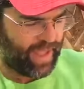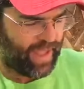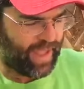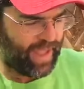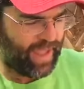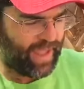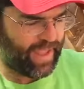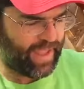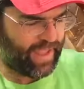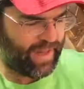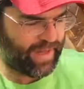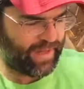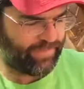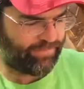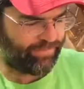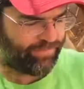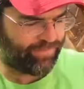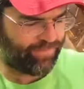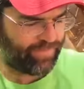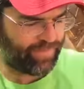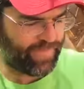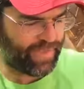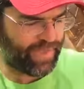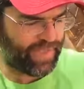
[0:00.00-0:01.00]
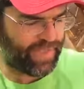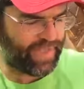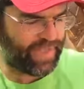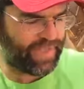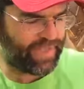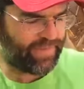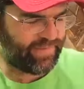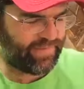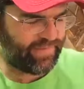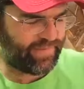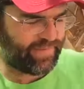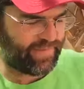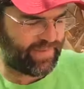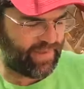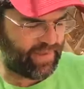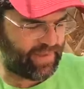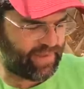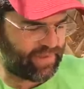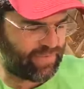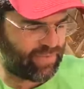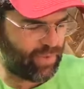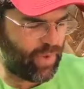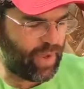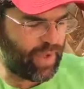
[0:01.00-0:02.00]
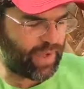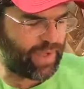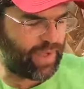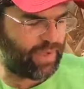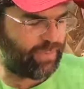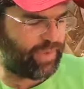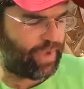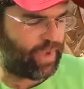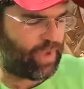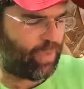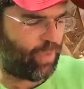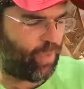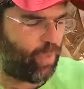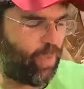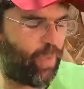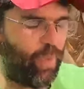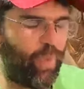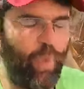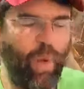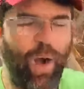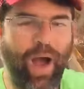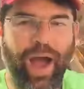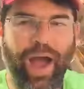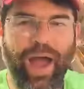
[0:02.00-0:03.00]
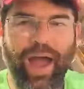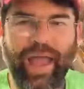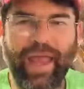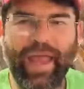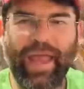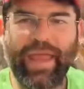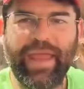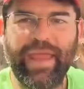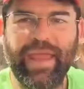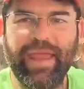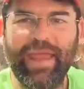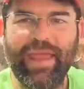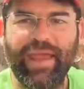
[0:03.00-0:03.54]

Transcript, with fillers: and he's talking about why